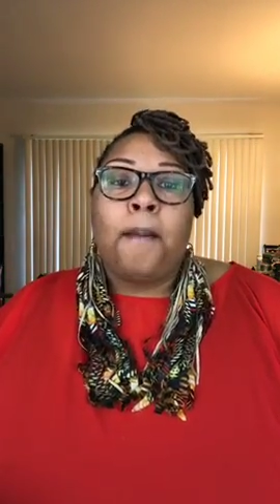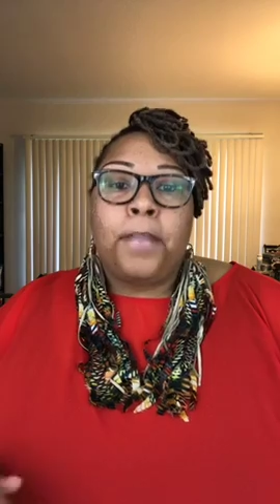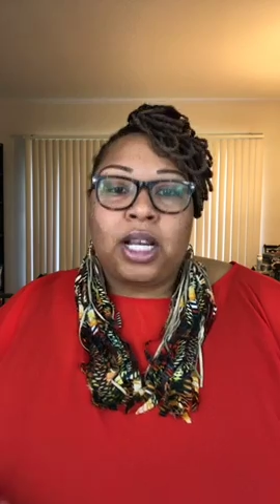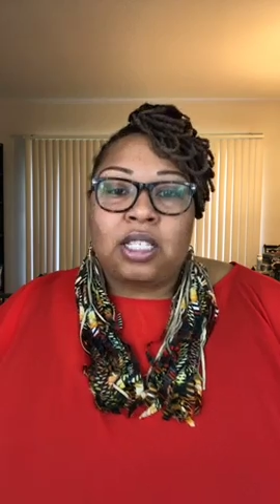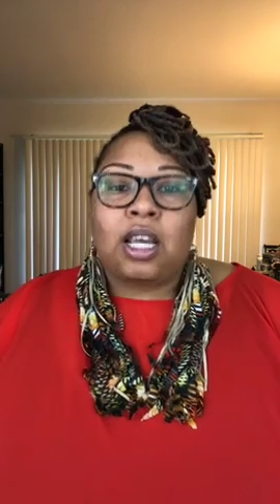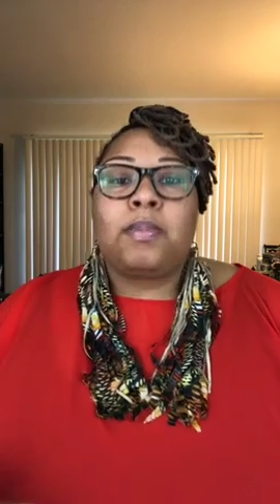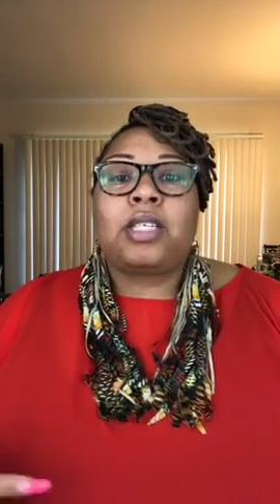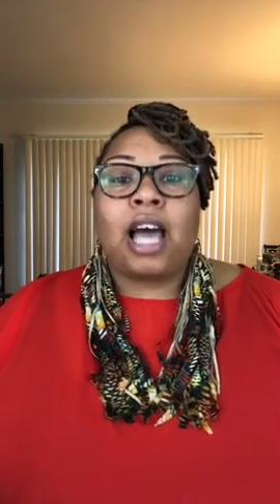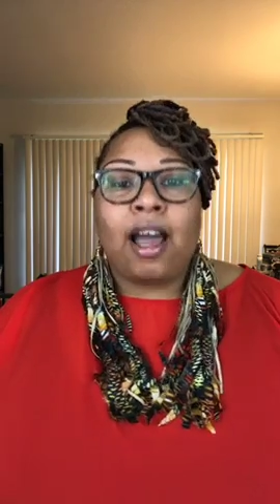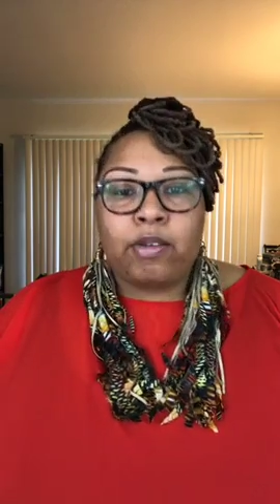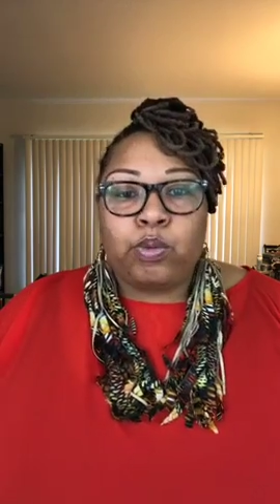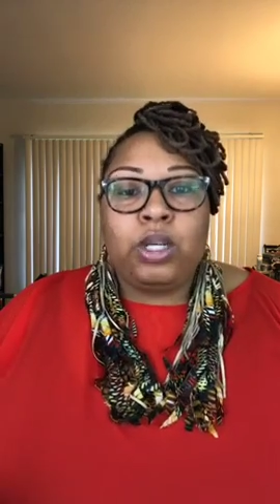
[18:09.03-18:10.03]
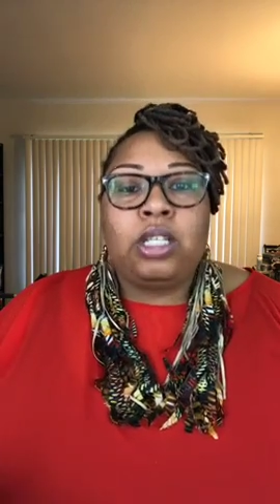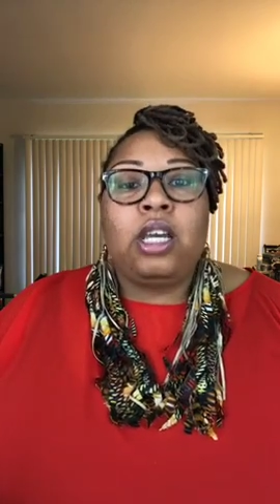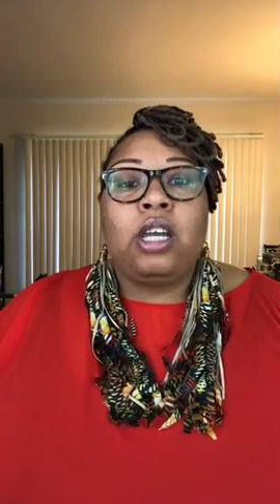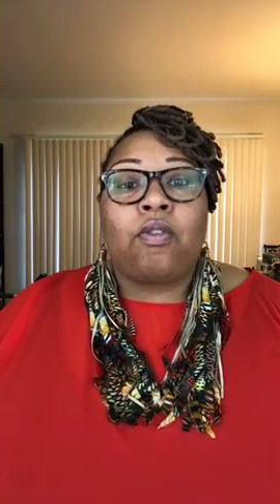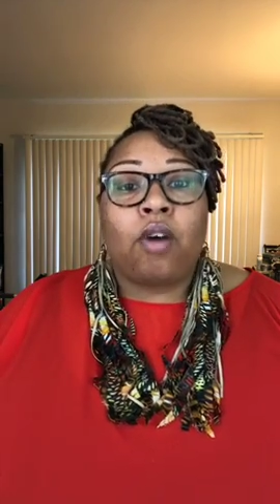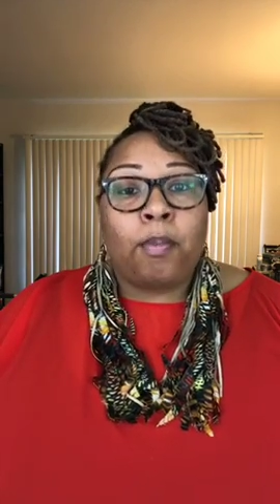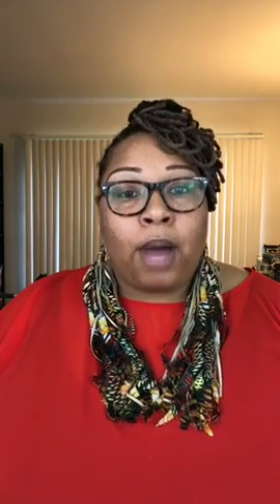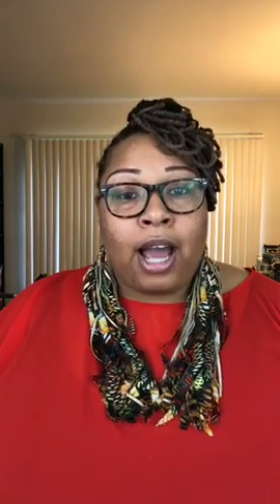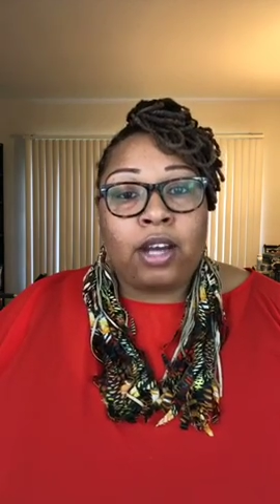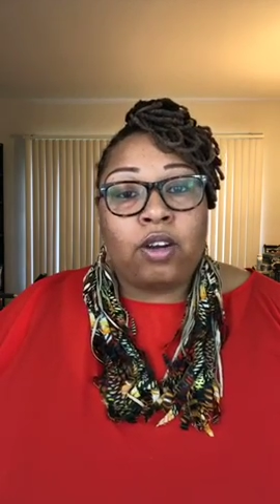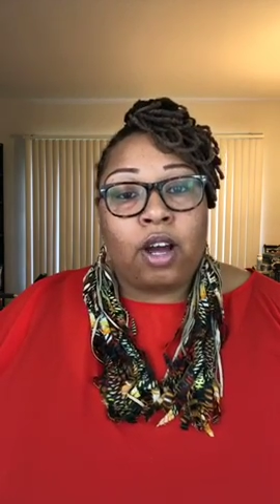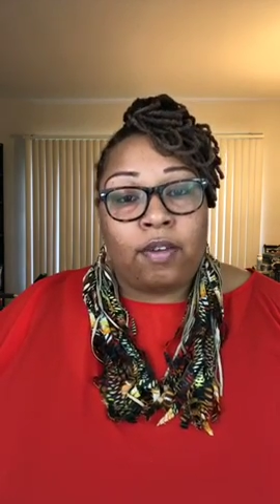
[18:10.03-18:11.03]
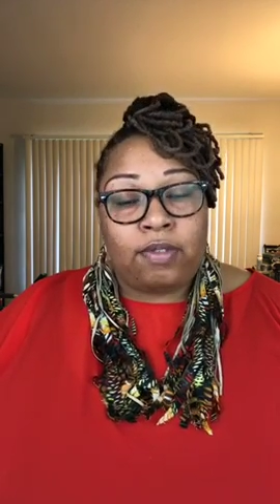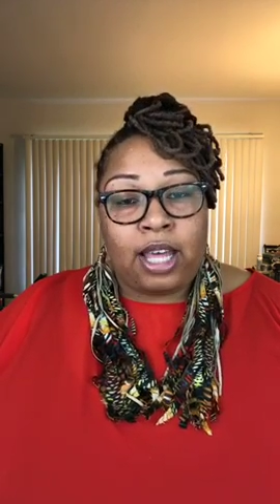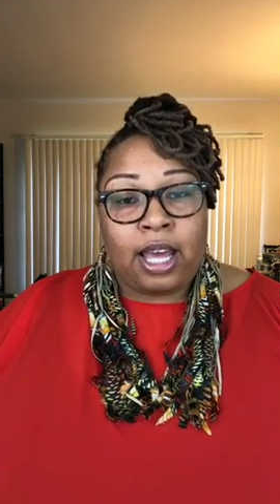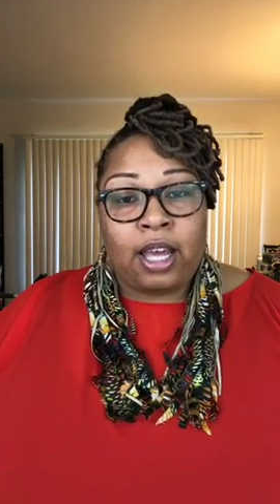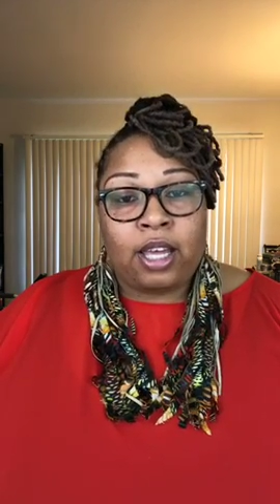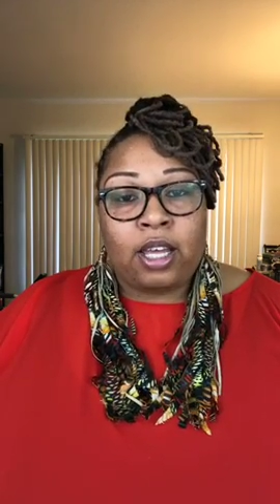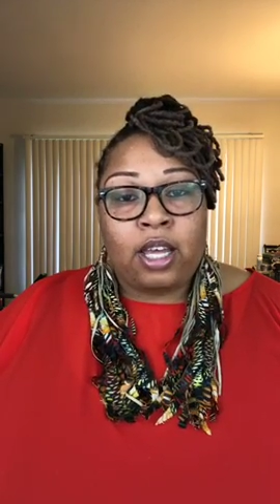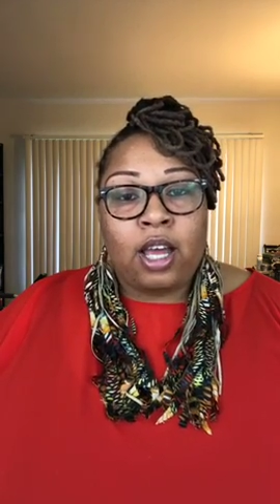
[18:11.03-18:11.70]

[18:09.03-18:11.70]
But sometimes we need a reminder of that.